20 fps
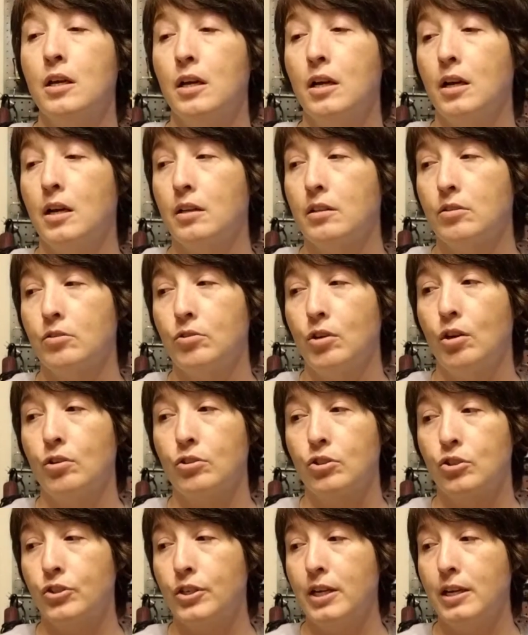Uh, the
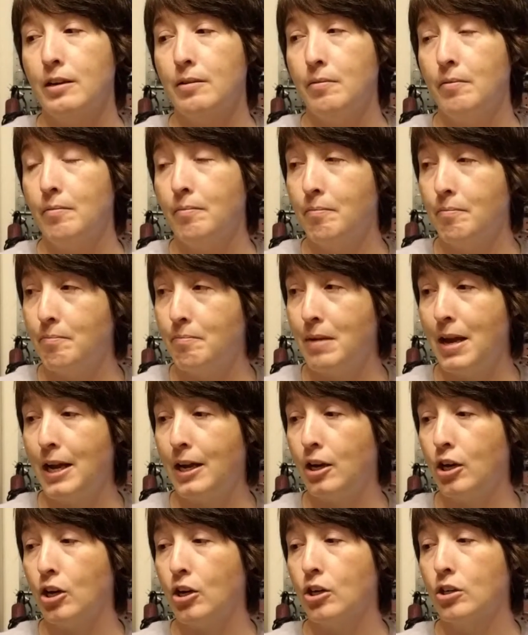drawstring
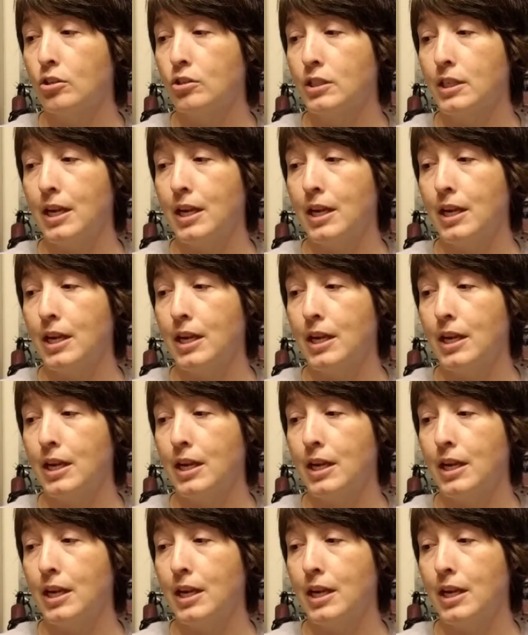makers